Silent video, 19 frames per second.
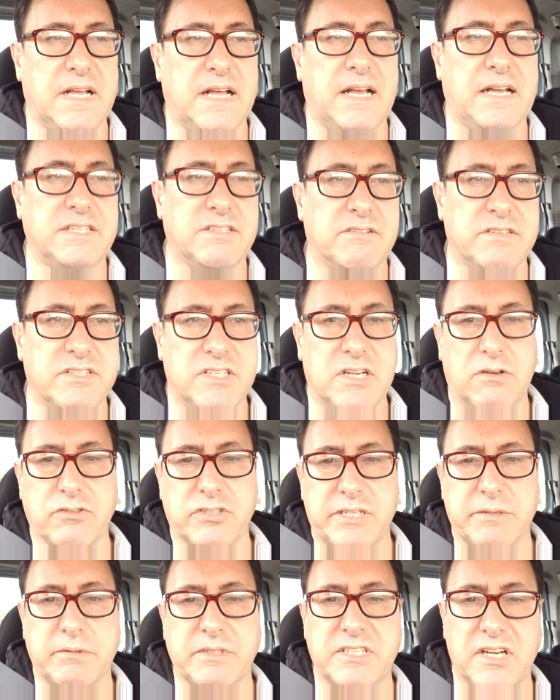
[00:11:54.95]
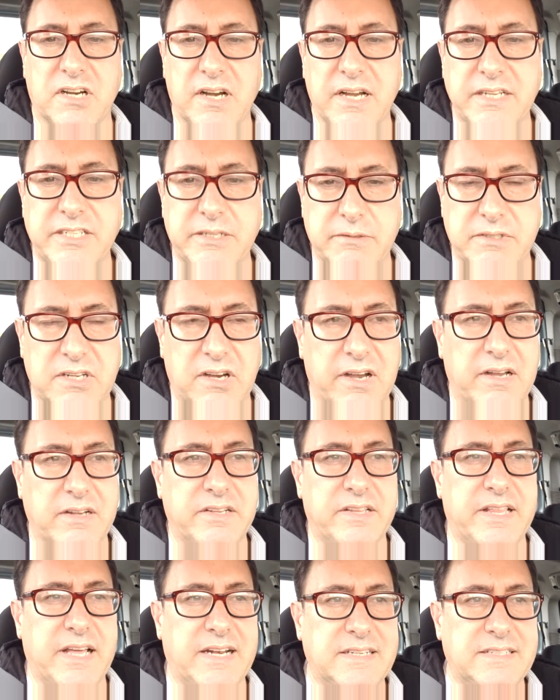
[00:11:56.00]
as a result, she would die. She would die
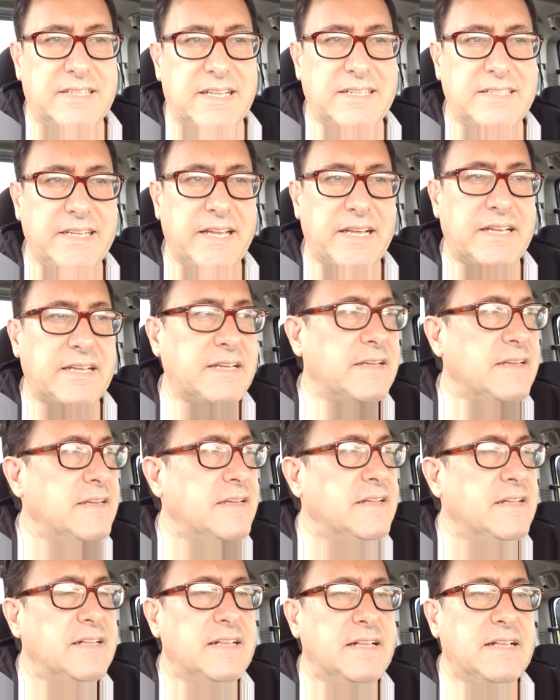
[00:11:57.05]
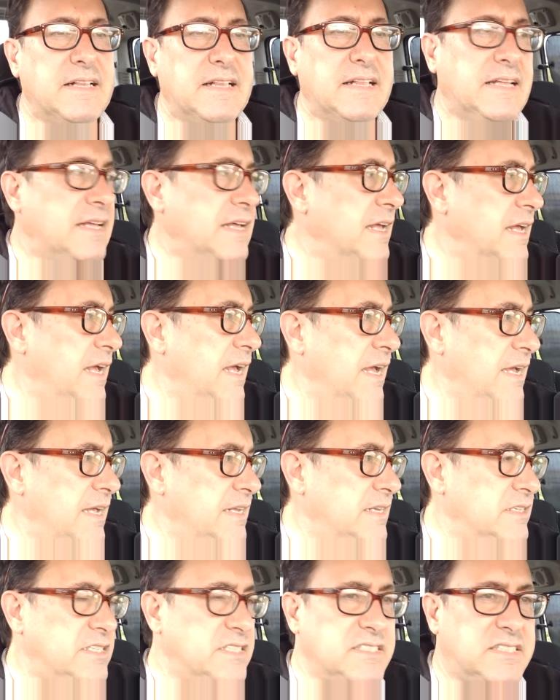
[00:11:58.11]
under the anaesthetic,
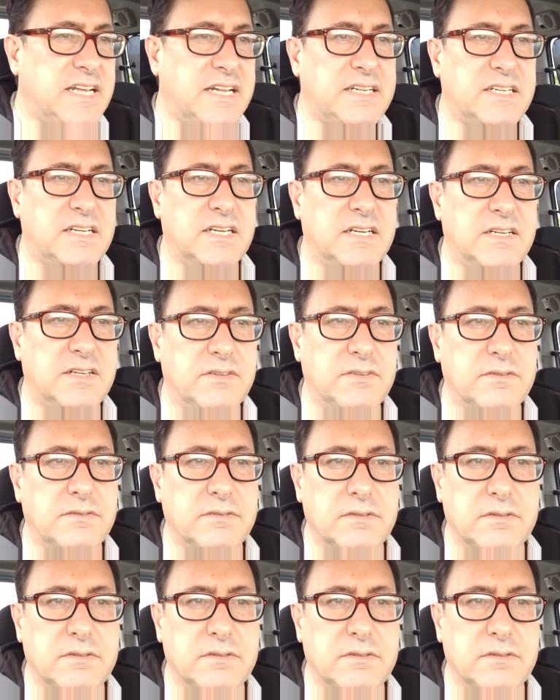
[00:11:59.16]
and she said her